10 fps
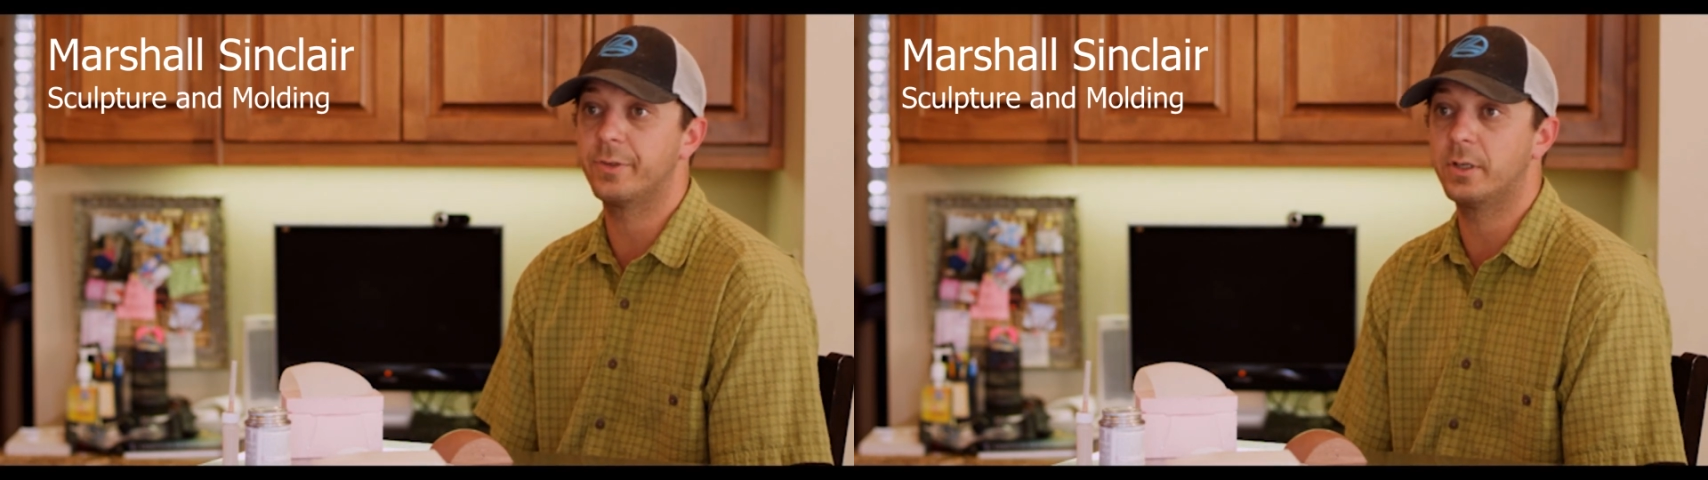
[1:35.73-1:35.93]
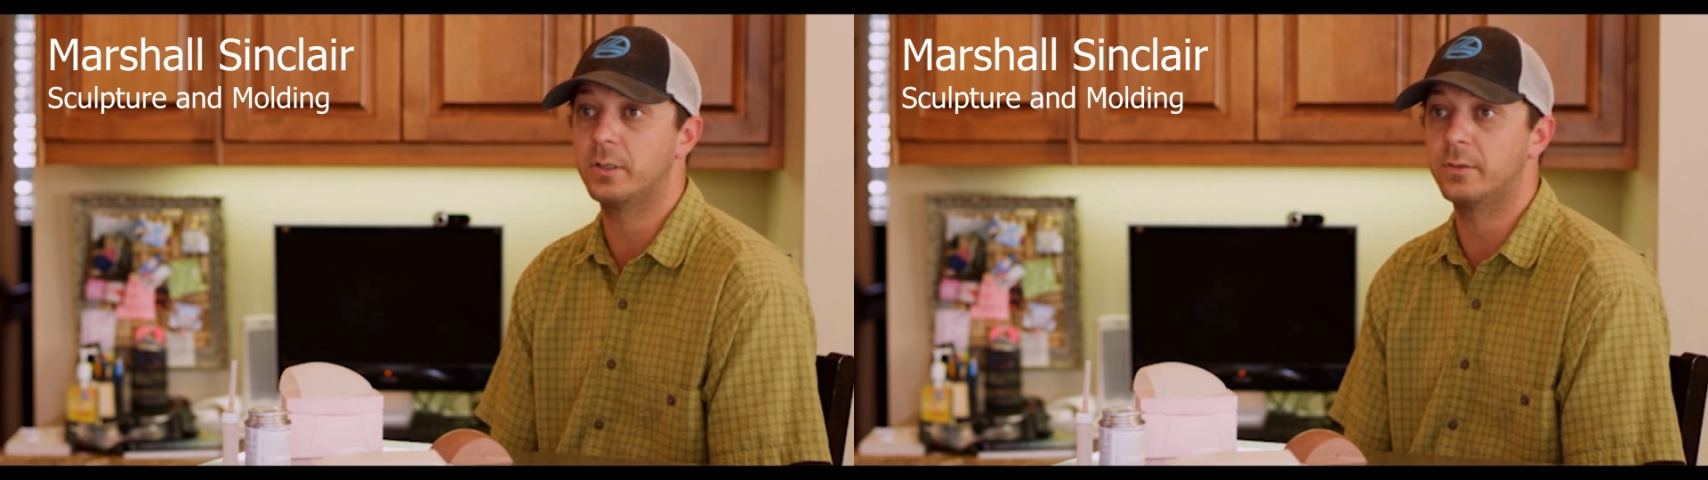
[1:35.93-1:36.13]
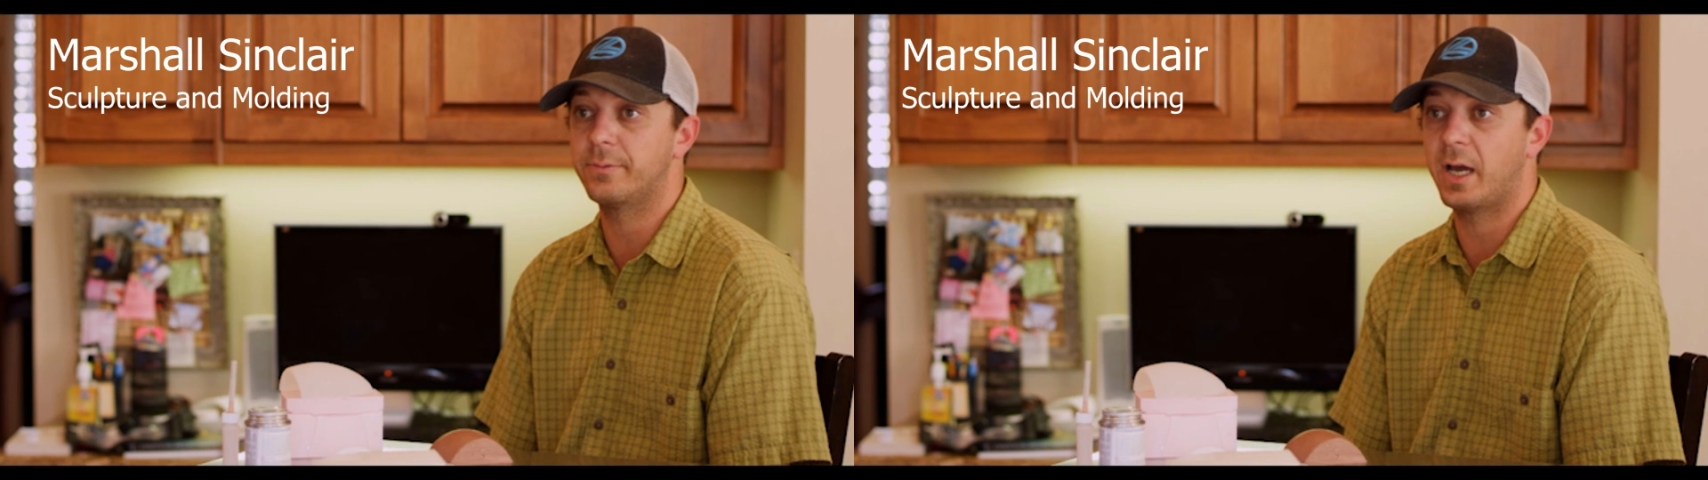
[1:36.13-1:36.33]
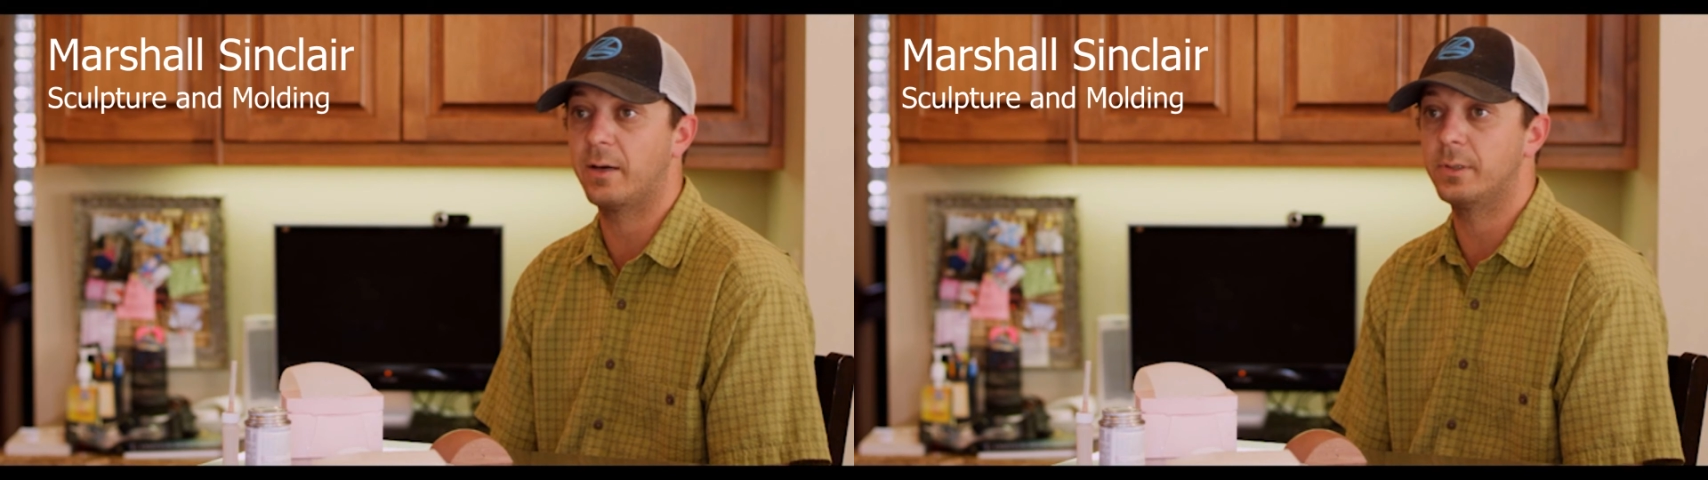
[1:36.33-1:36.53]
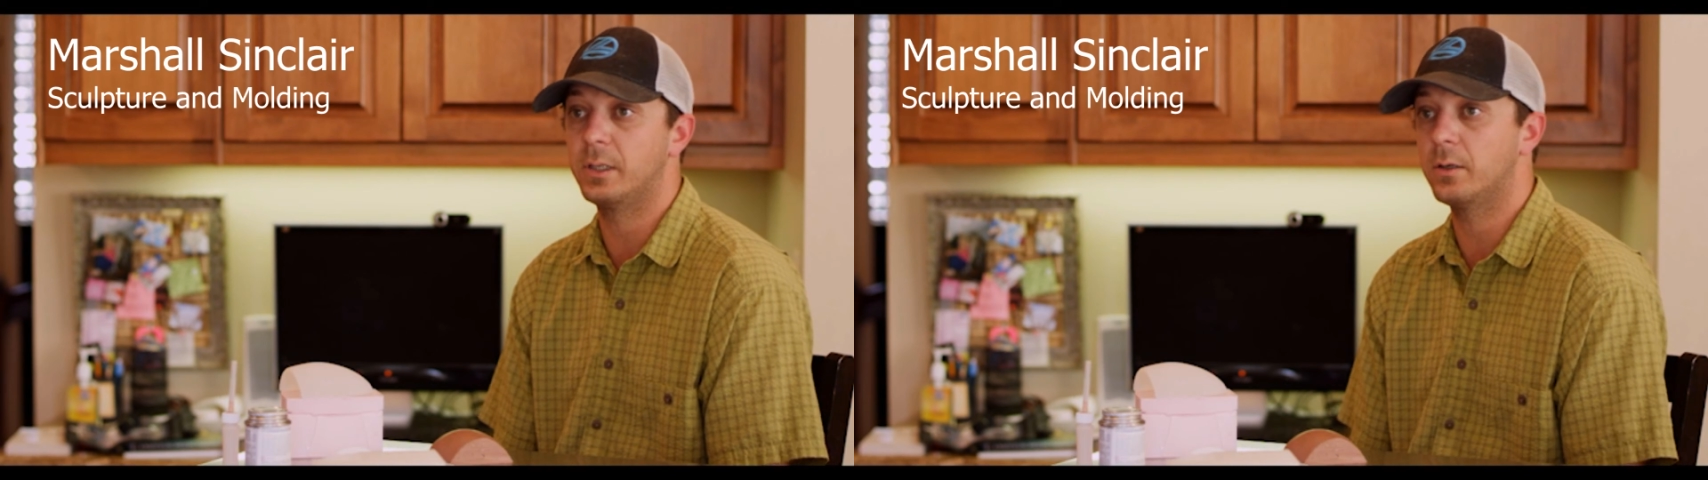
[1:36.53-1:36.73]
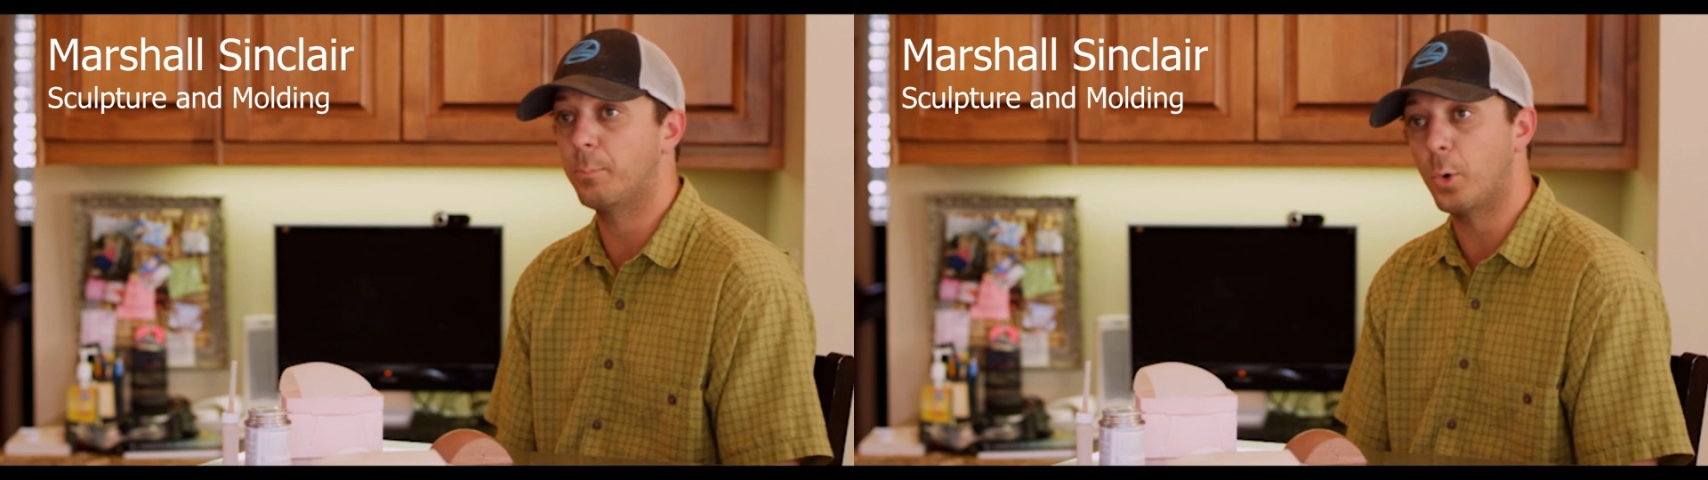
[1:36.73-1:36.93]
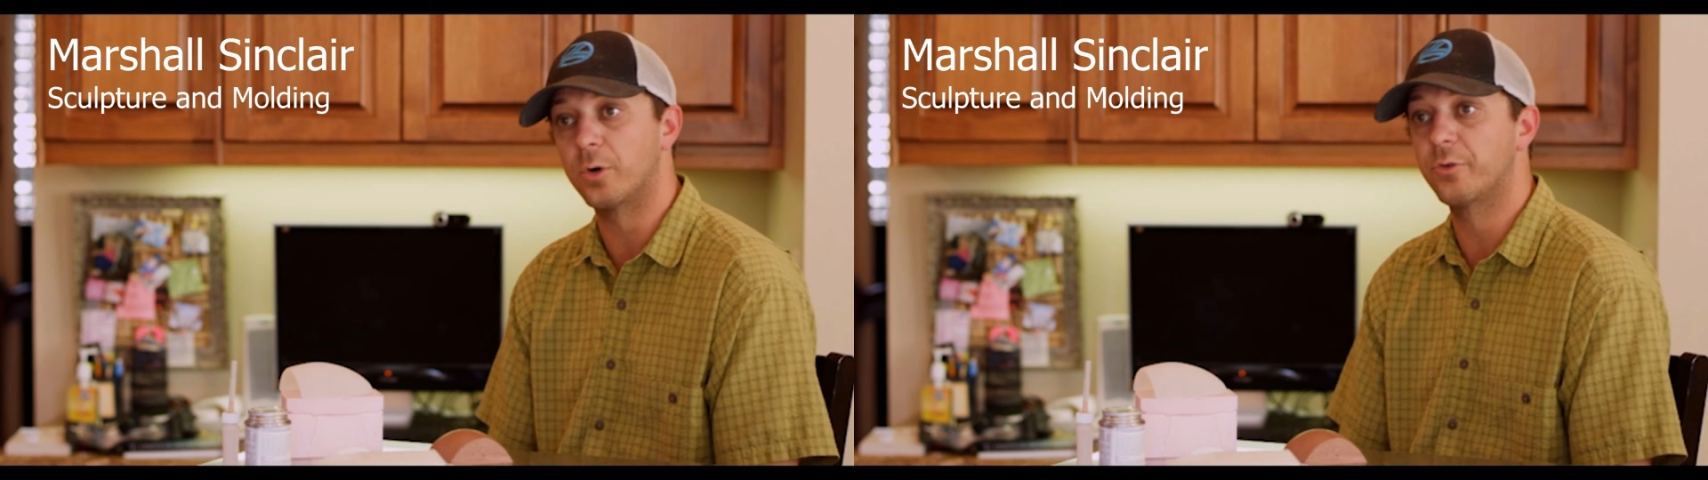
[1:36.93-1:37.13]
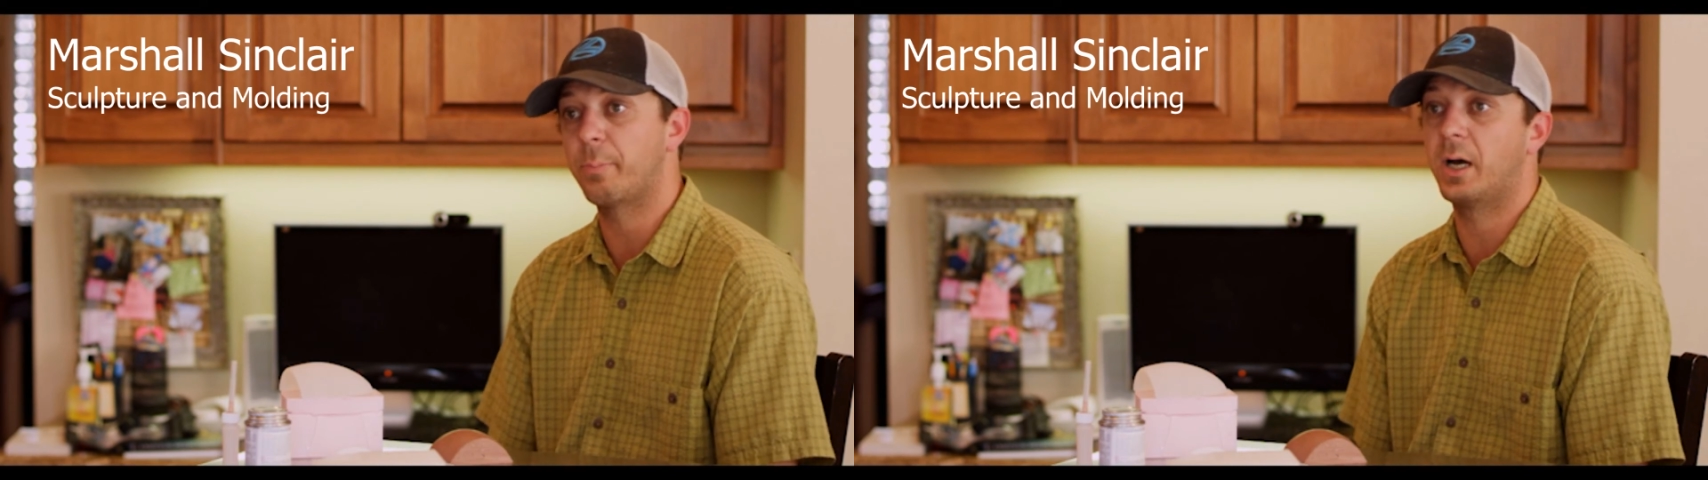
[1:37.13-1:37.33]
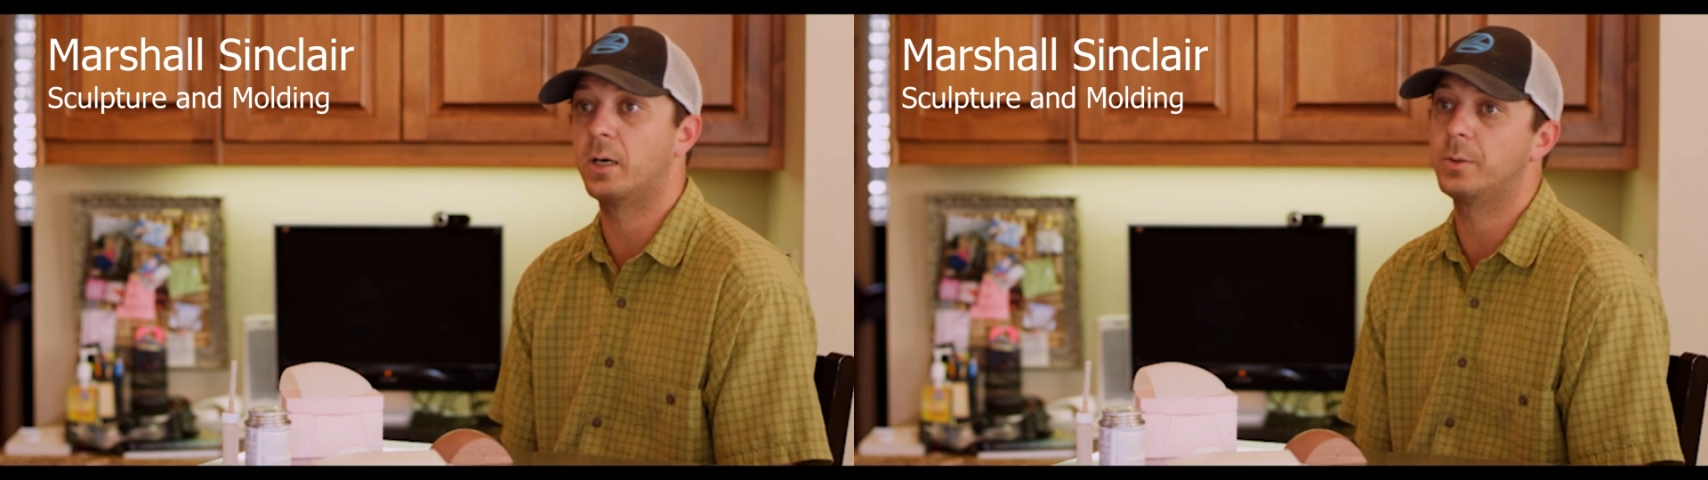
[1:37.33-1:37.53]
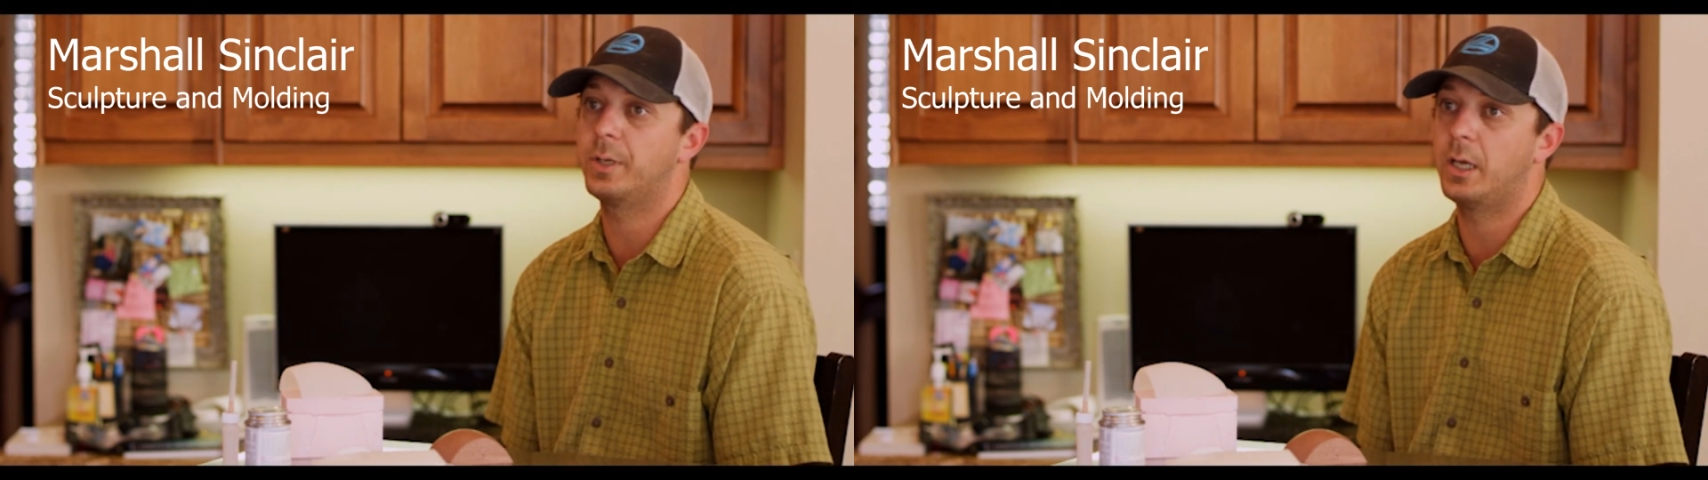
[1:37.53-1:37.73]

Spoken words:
of having a pour spout